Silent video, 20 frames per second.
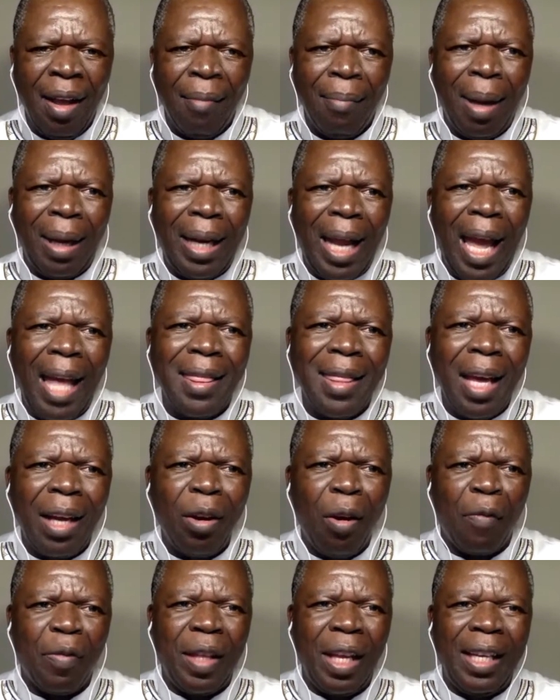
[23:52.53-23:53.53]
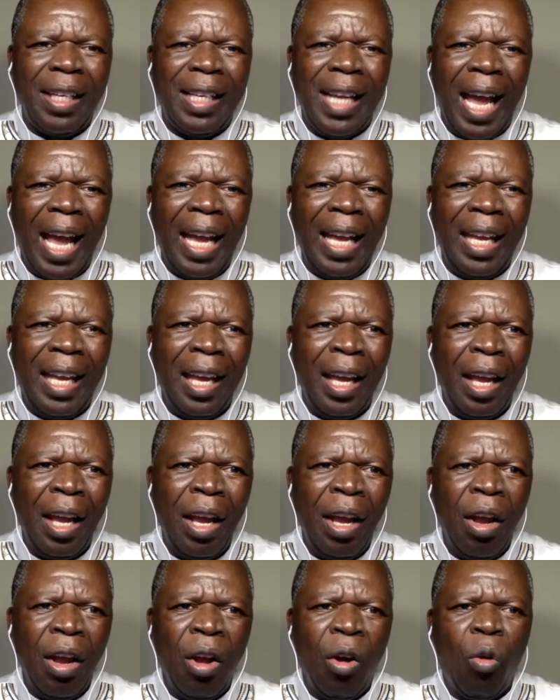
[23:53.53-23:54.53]
But at the end of the day,
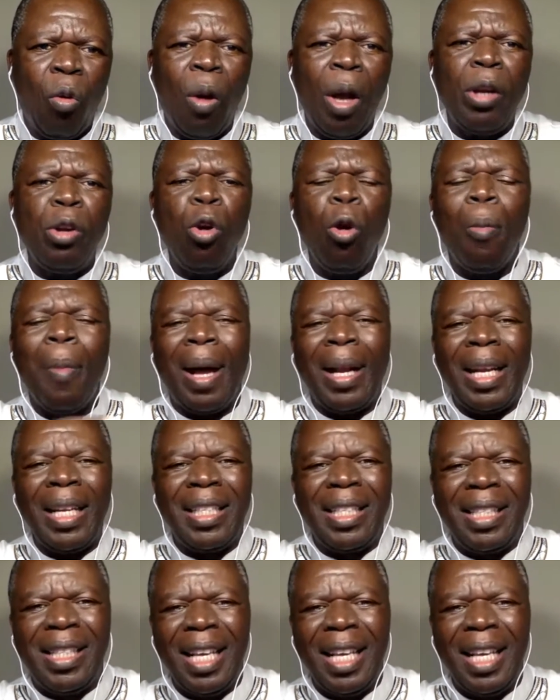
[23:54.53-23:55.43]
when you manage